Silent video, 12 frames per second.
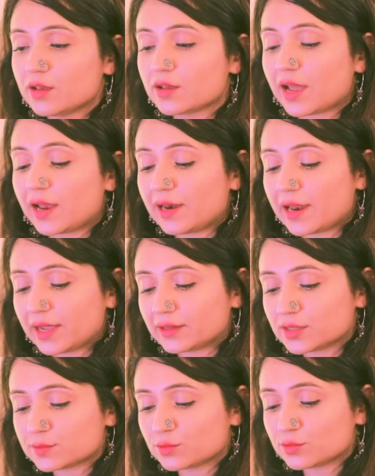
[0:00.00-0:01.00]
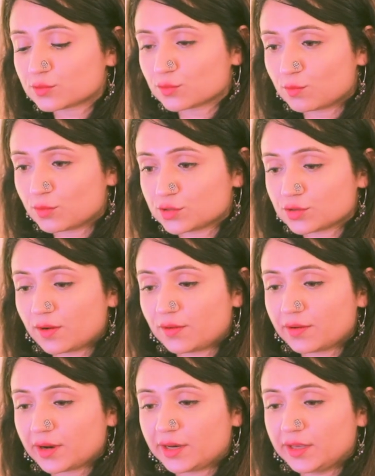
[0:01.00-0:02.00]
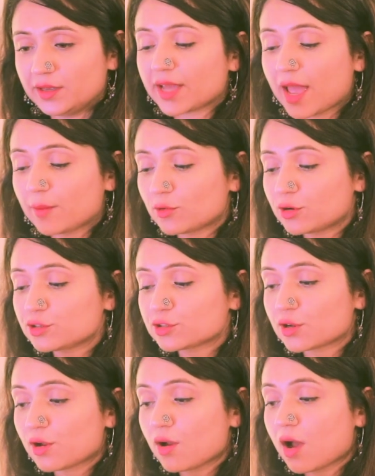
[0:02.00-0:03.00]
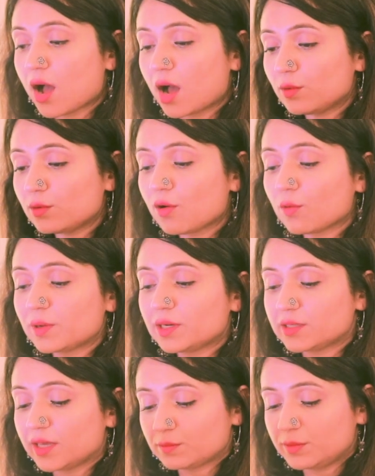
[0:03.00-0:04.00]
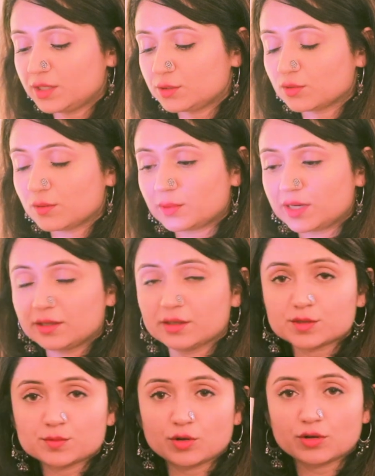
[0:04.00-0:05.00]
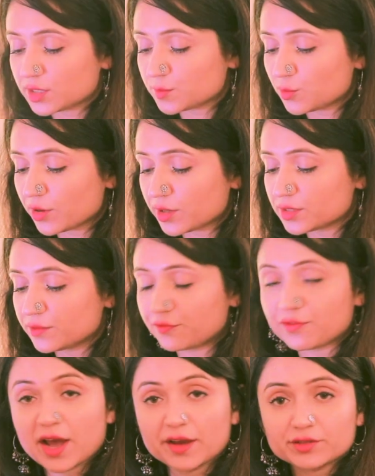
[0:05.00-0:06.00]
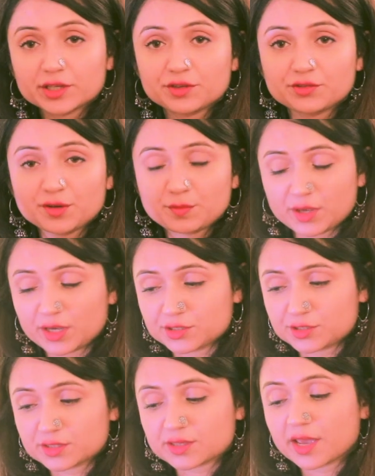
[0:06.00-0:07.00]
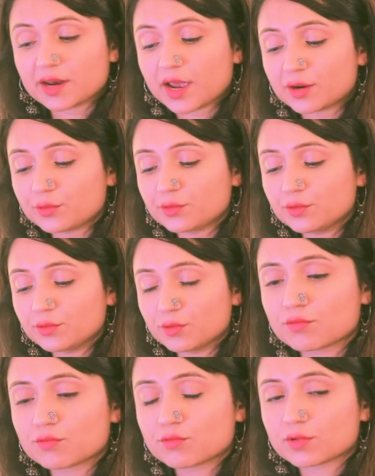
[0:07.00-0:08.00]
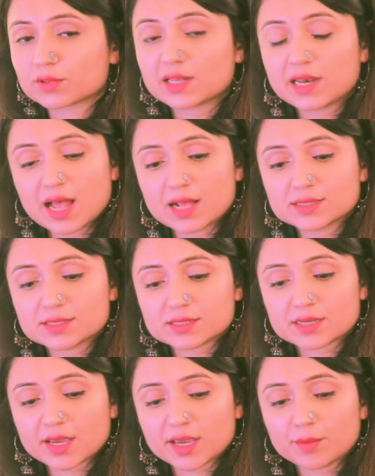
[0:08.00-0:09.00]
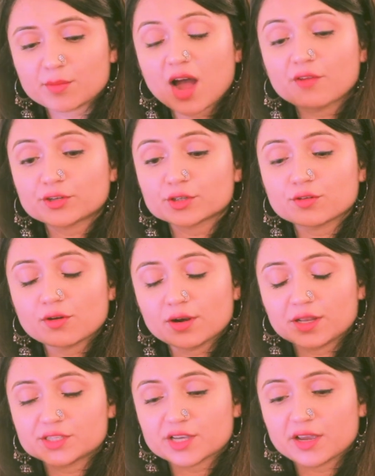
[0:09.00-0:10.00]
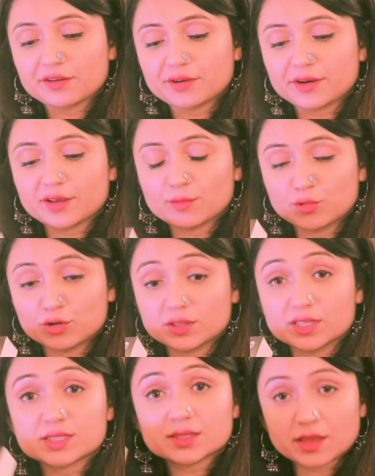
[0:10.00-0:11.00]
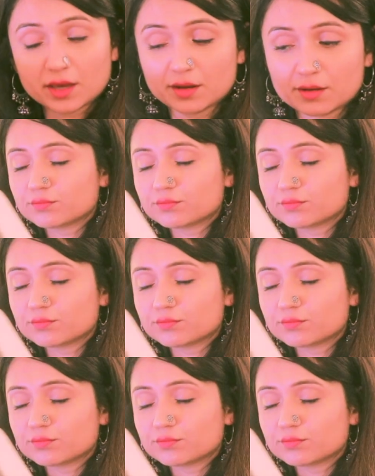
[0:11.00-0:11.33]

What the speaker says: I like this book so much already. I'm not sure how long will it take me to complete this book. This book is 533 pages, and I don't know the last time after college I read a book this thick.